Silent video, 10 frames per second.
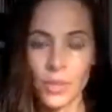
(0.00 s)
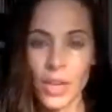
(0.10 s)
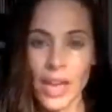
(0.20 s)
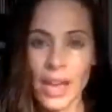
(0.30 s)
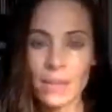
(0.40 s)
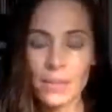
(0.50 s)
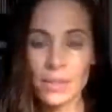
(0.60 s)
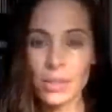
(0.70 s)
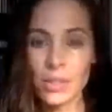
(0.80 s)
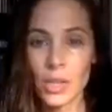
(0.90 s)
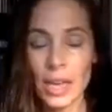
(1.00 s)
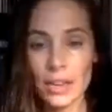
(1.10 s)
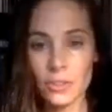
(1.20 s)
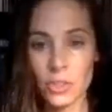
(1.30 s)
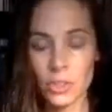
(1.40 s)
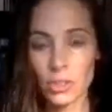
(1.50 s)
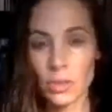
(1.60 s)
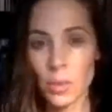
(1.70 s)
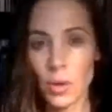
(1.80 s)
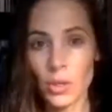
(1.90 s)
Perhaps they're attached
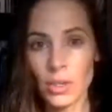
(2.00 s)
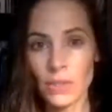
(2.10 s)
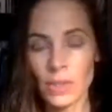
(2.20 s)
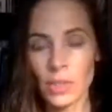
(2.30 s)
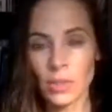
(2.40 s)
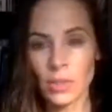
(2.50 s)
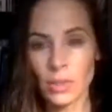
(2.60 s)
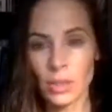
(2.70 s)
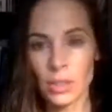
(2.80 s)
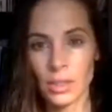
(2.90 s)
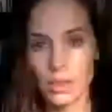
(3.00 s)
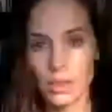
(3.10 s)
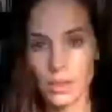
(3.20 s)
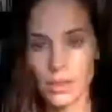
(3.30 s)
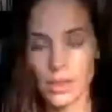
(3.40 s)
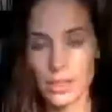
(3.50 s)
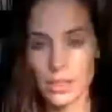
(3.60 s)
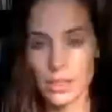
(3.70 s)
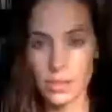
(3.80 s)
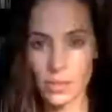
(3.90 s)
to a part of you that
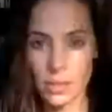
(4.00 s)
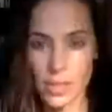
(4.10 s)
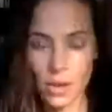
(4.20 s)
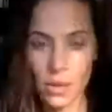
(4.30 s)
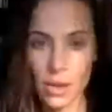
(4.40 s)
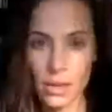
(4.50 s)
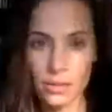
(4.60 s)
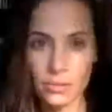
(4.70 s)
still feels that way.